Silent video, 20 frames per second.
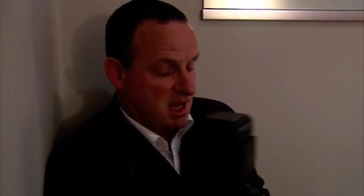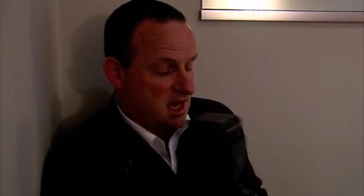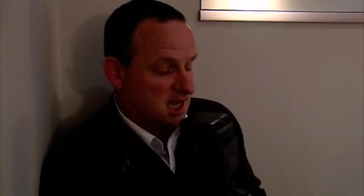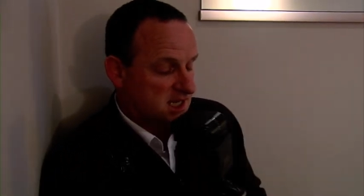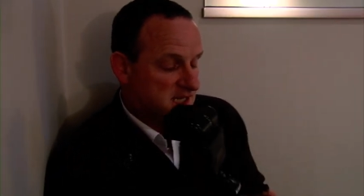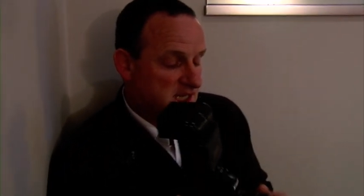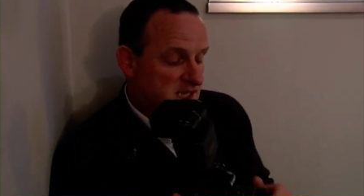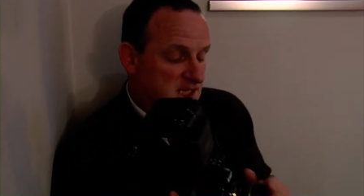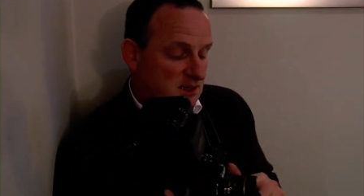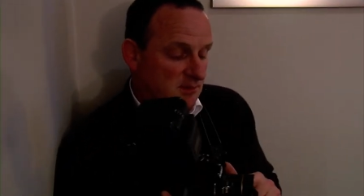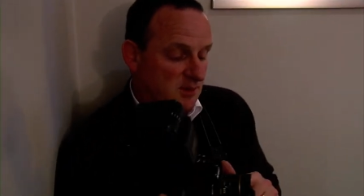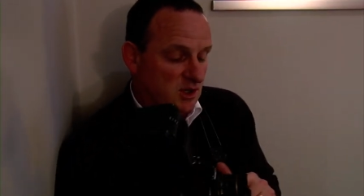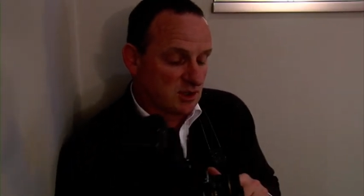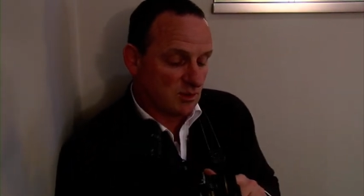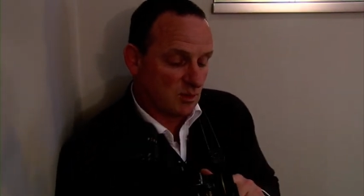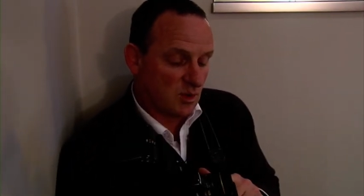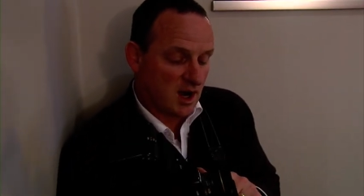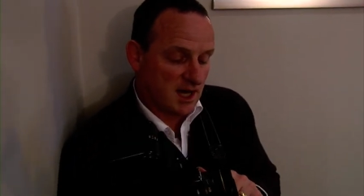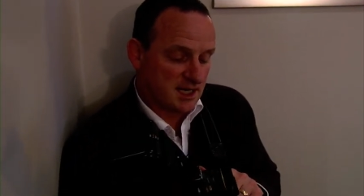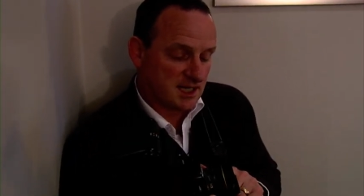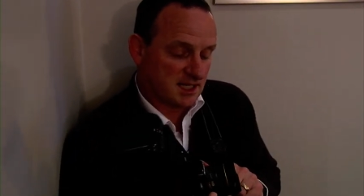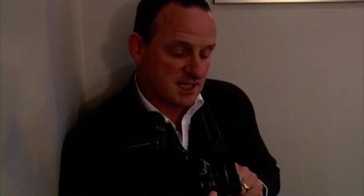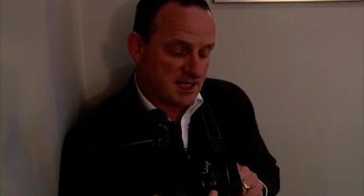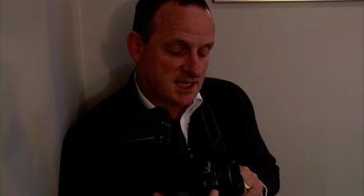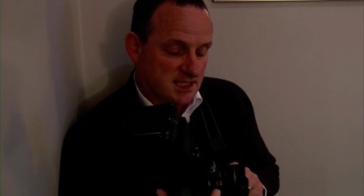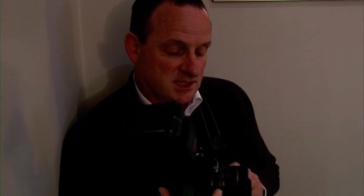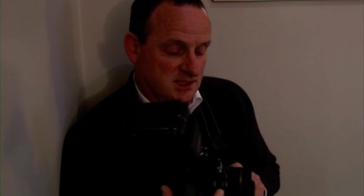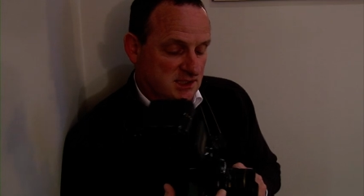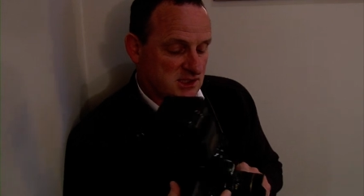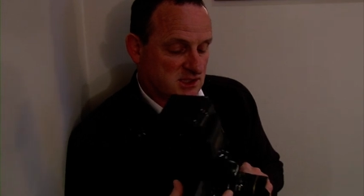Again, I'm on a wider
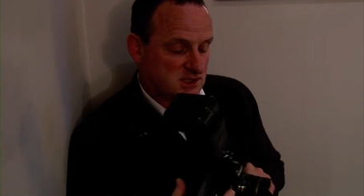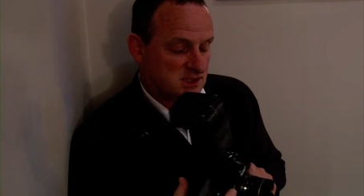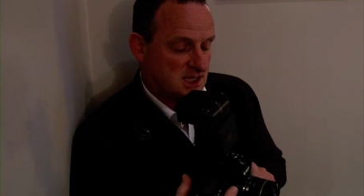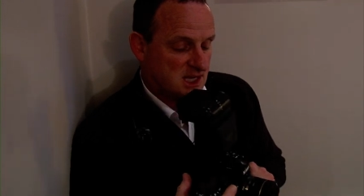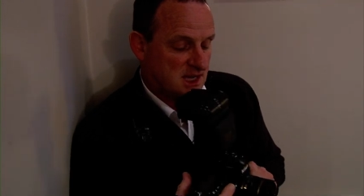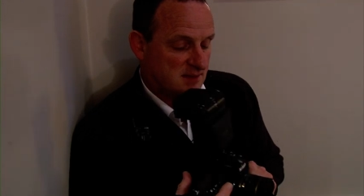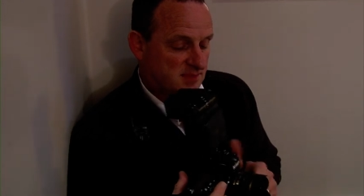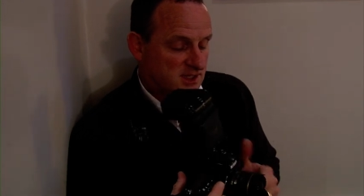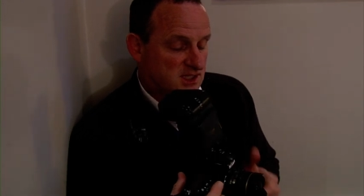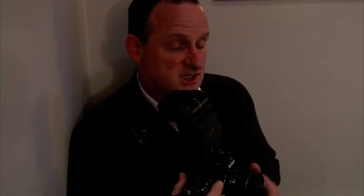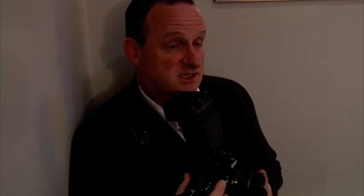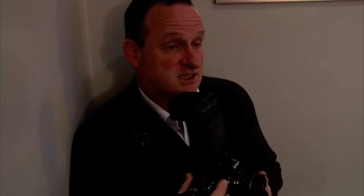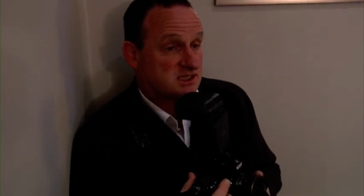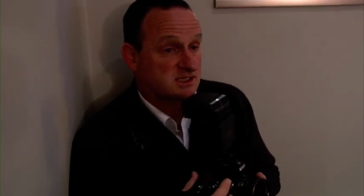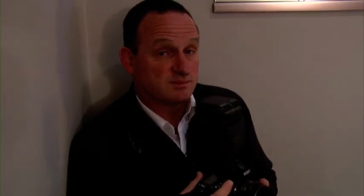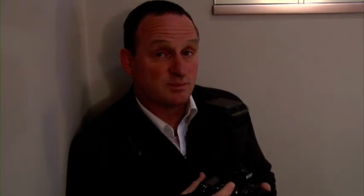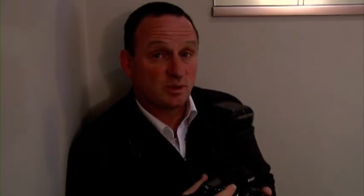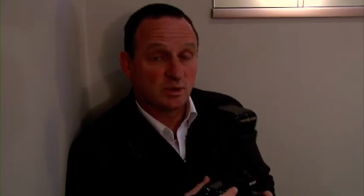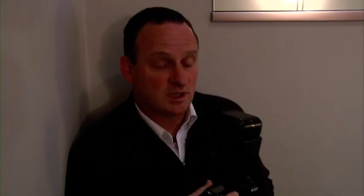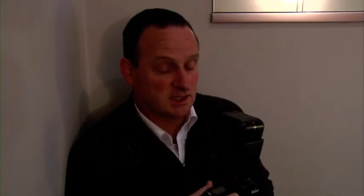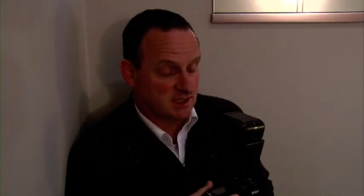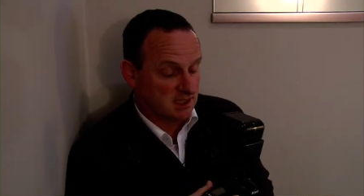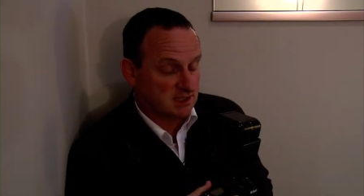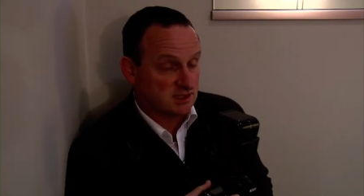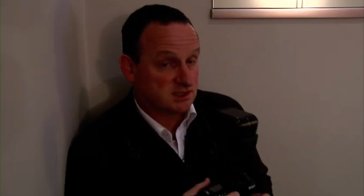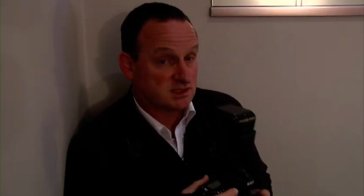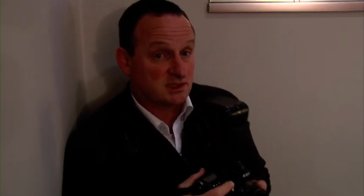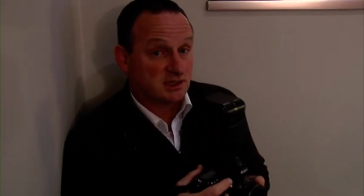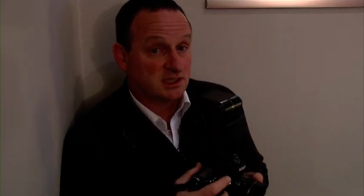lens, but it's a smaller lens,